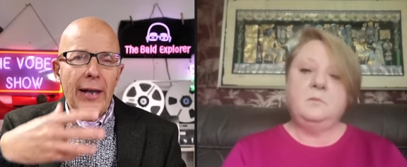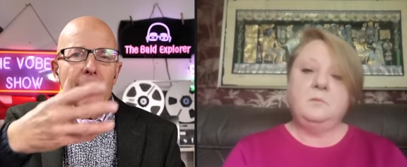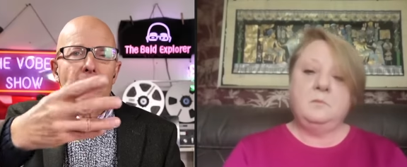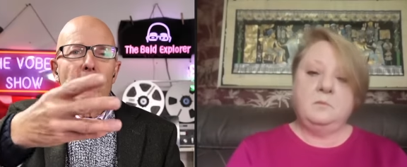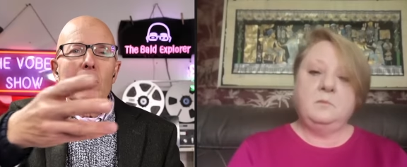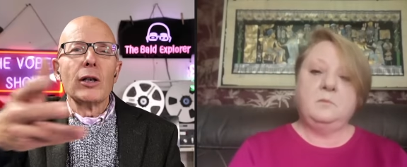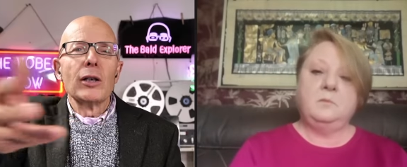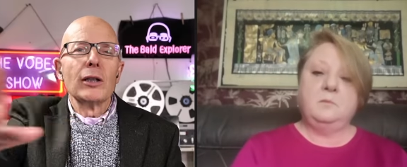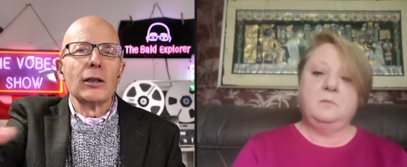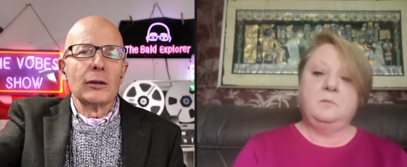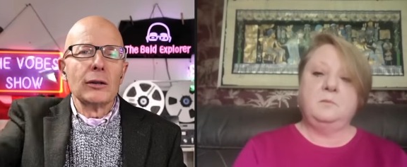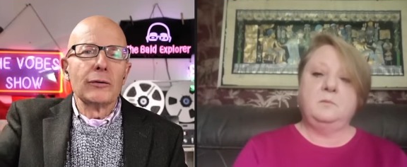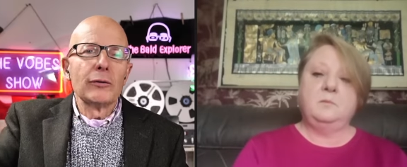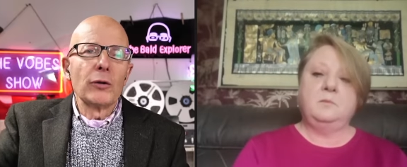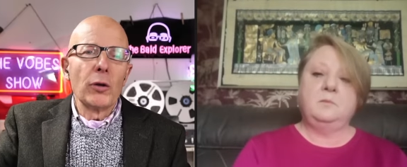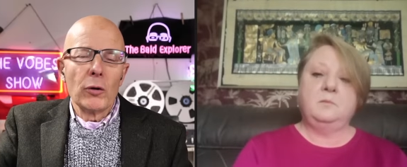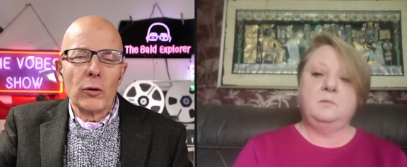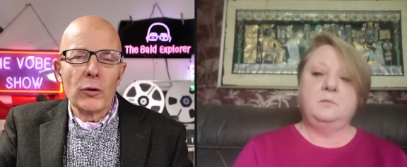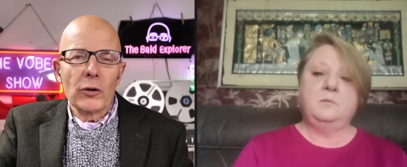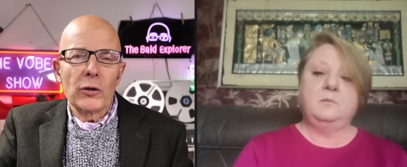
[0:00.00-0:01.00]
Speaker 1: they will,
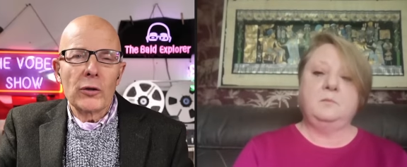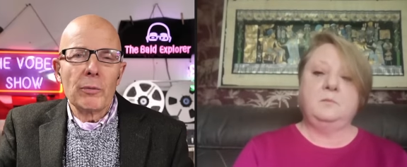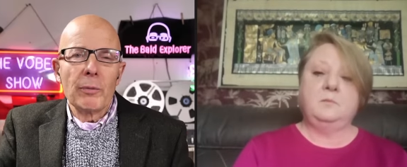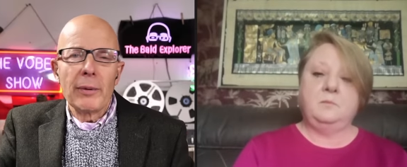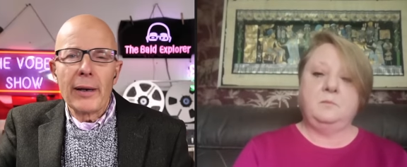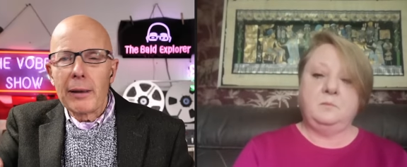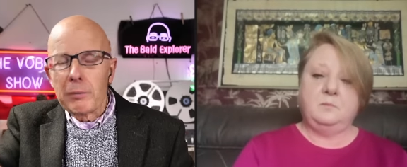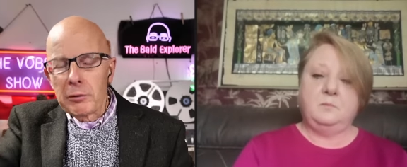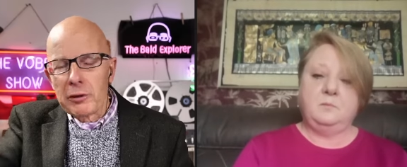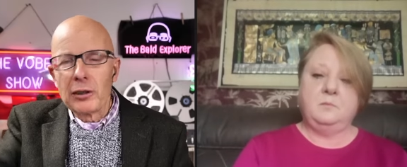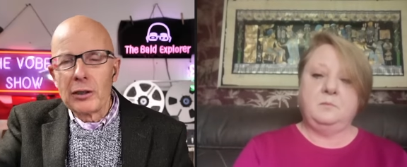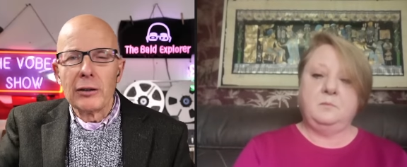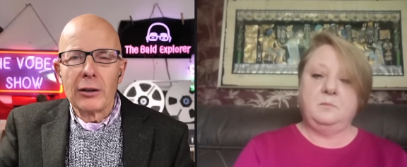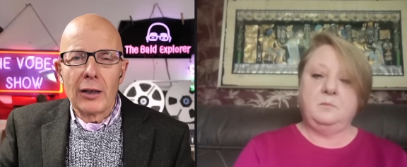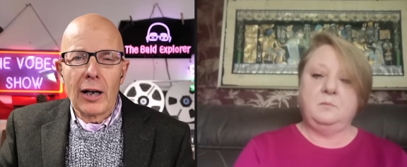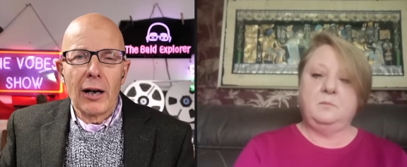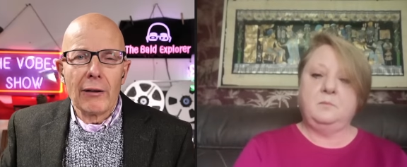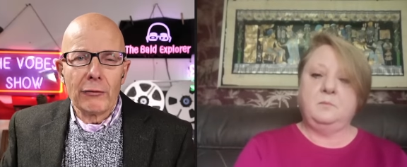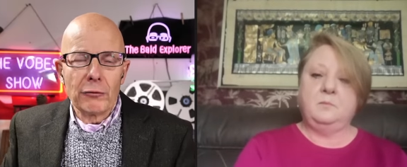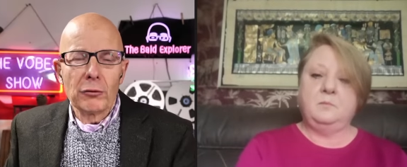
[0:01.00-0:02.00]
of course, be able to
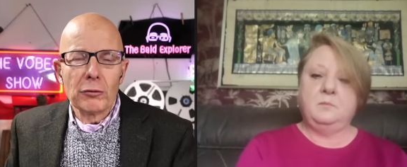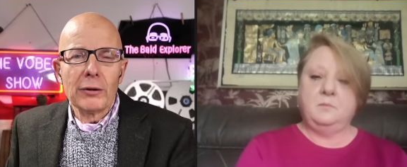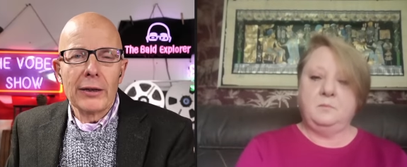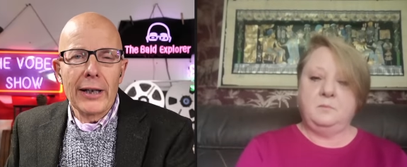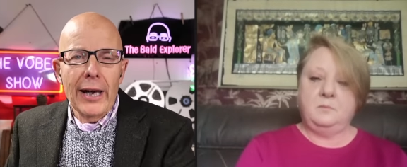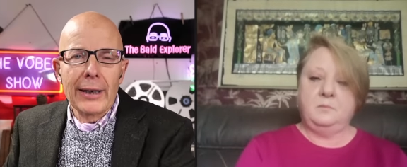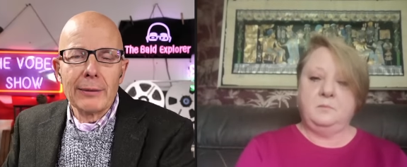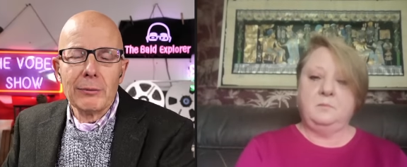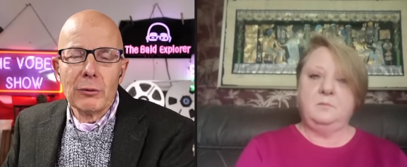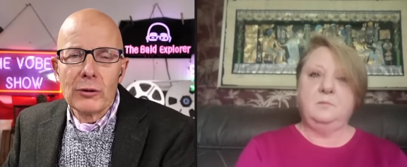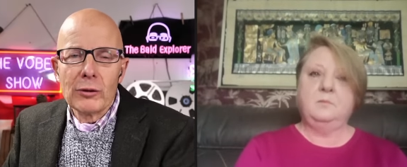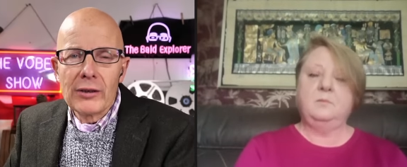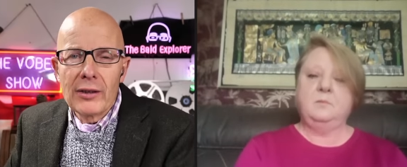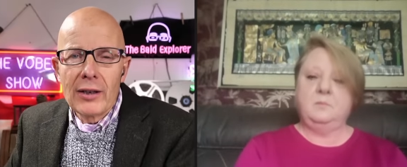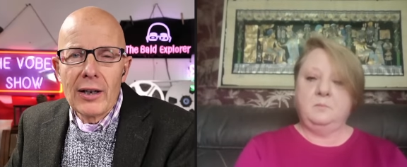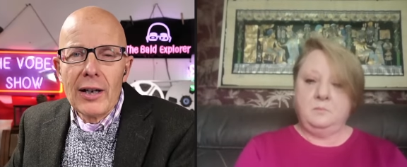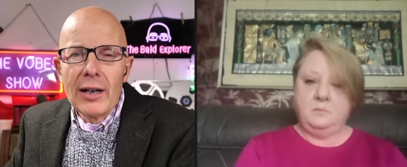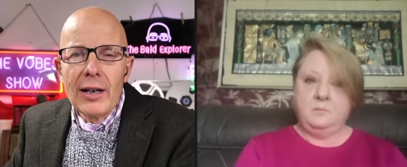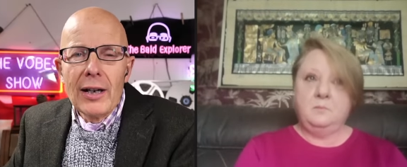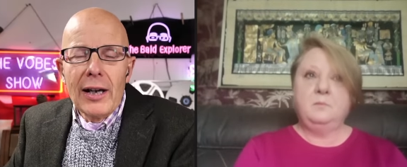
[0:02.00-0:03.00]
look after all the animals